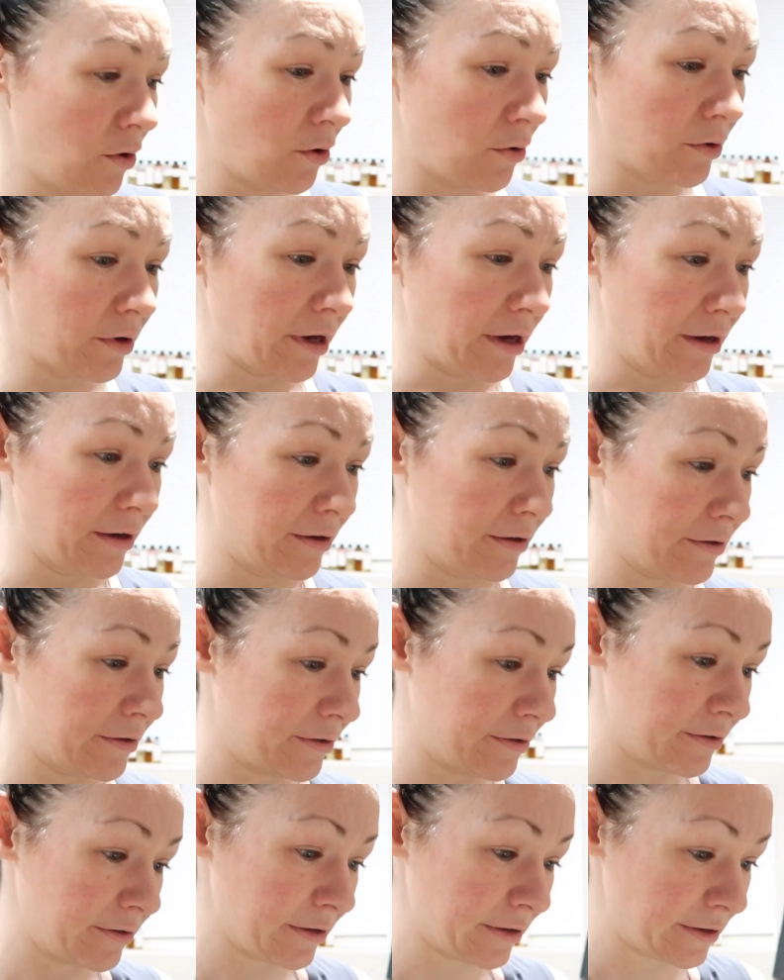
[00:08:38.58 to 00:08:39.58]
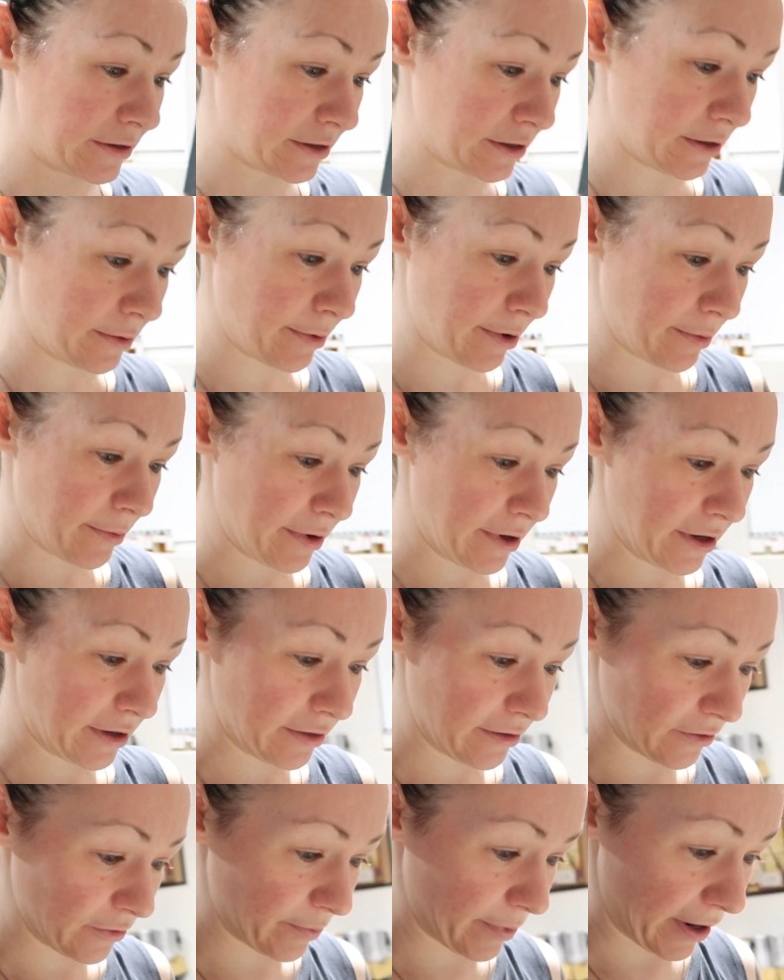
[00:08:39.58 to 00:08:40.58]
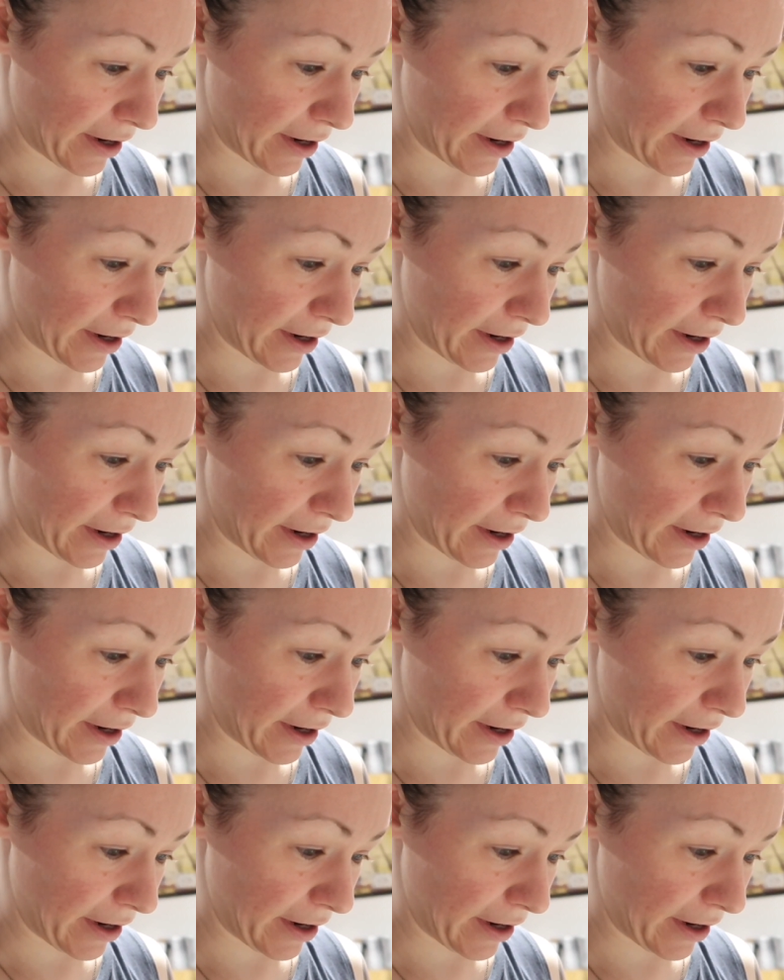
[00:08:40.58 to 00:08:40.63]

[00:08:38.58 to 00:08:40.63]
Okay, let's see about making this